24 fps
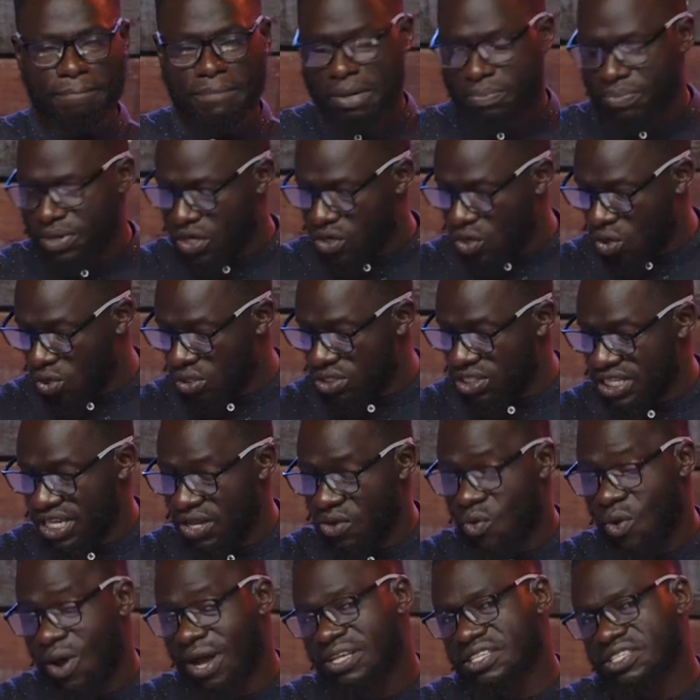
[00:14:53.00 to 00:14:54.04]
But because
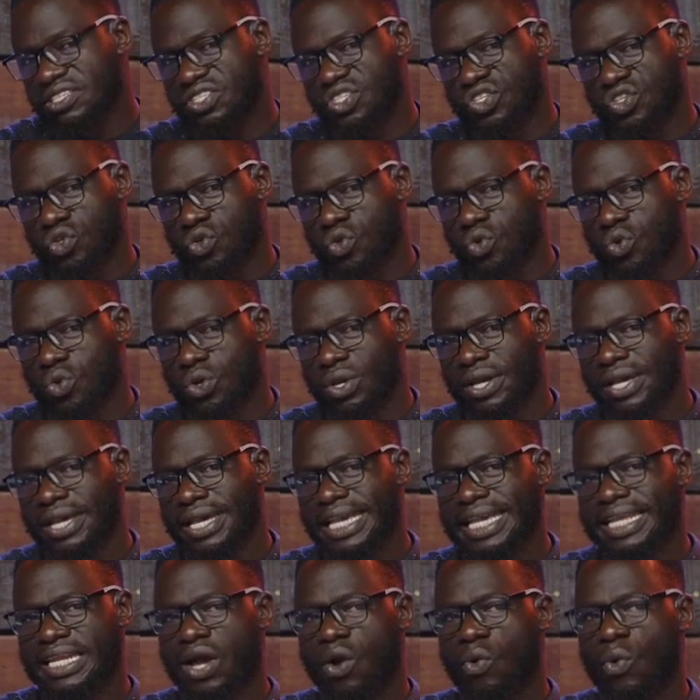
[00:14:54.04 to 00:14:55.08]
he wants to,
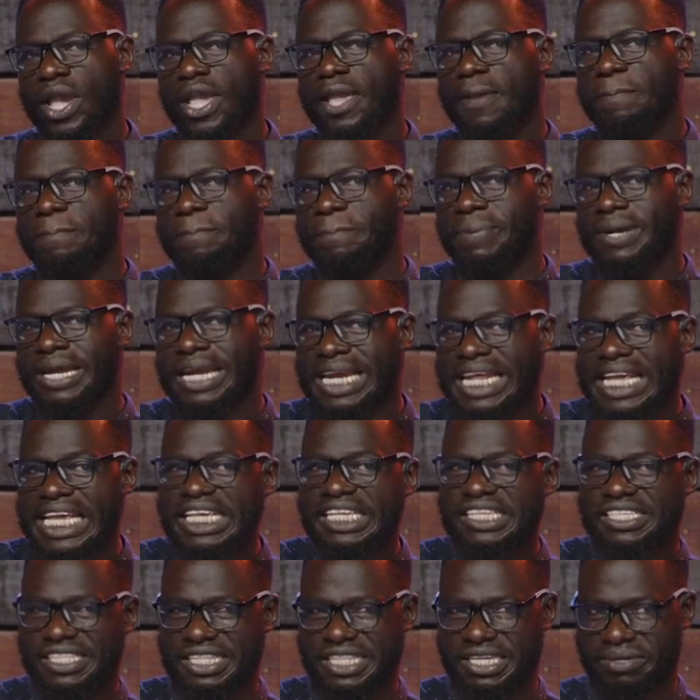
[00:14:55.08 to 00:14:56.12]
in a way,
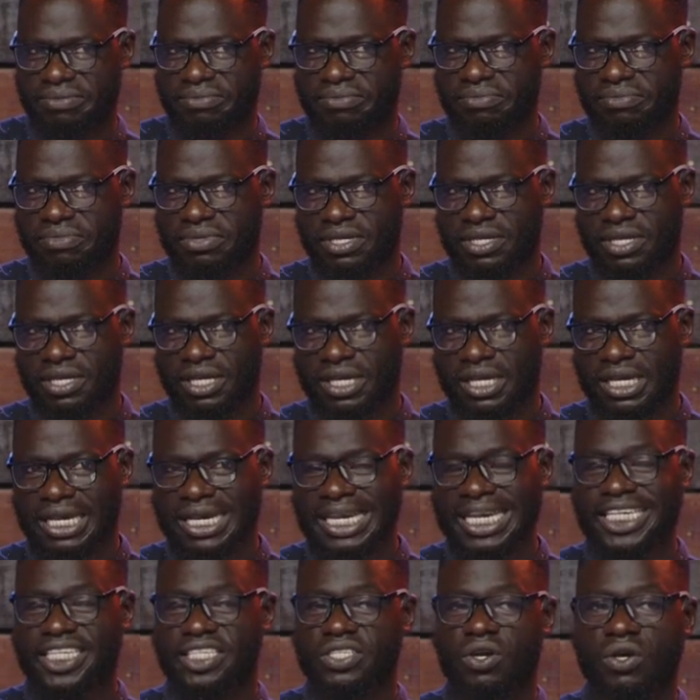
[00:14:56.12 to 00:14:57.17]
please them,
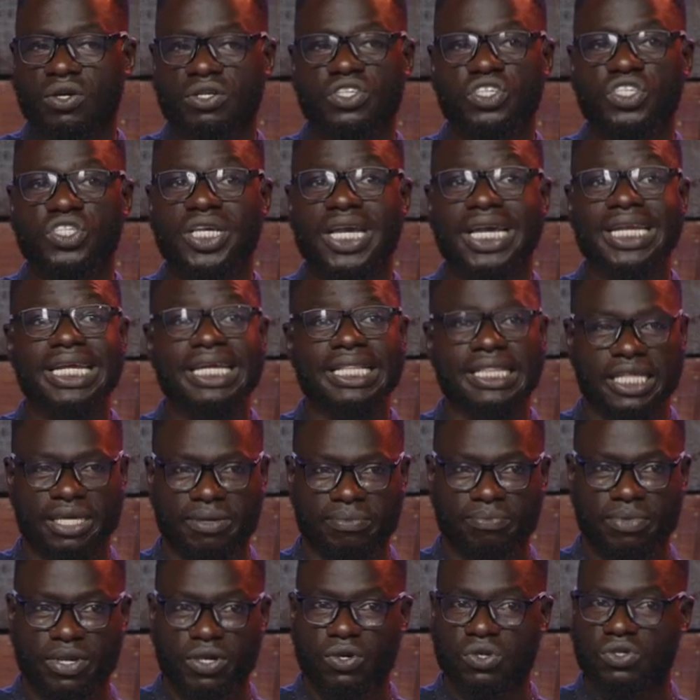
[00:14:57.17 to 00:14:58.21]
He's not shutting
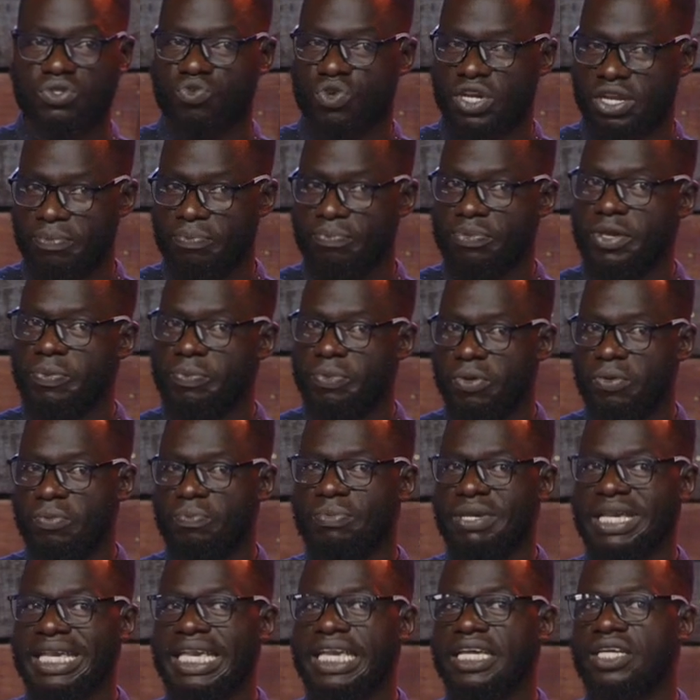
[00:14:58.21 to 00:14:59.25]
them, because when people
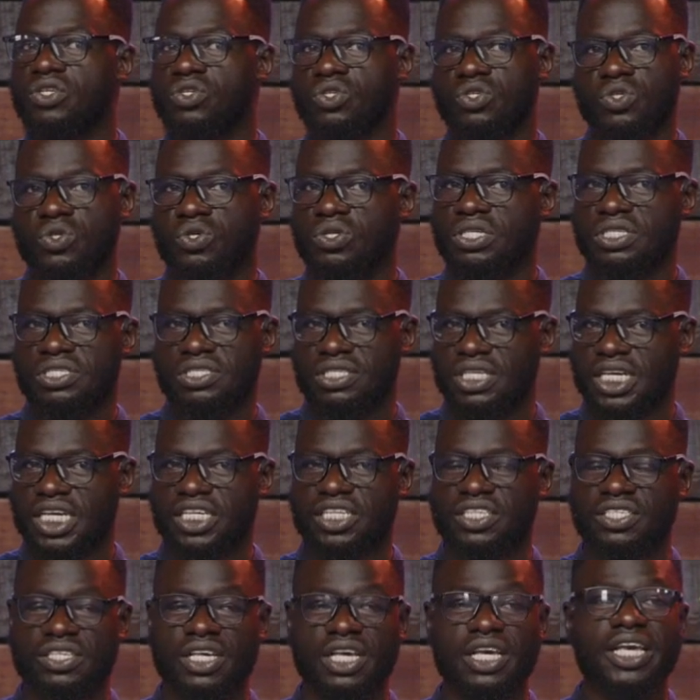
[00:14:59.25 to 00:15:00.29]
begin to do these
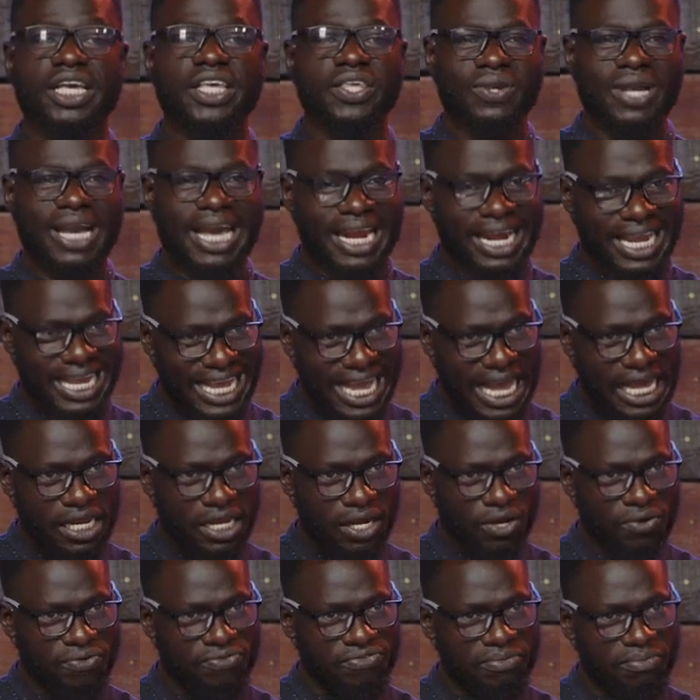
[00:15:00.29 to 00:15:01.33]
things, you gotta cut
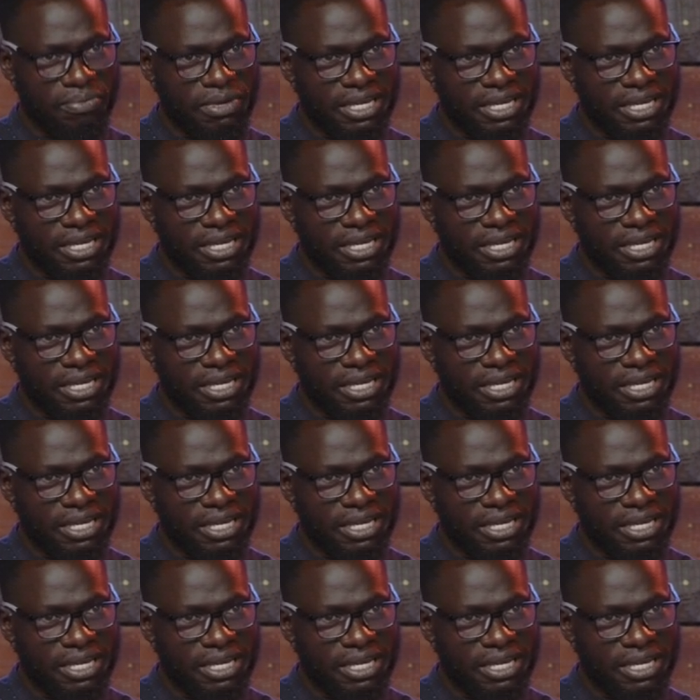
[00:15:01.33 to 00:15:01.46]
it off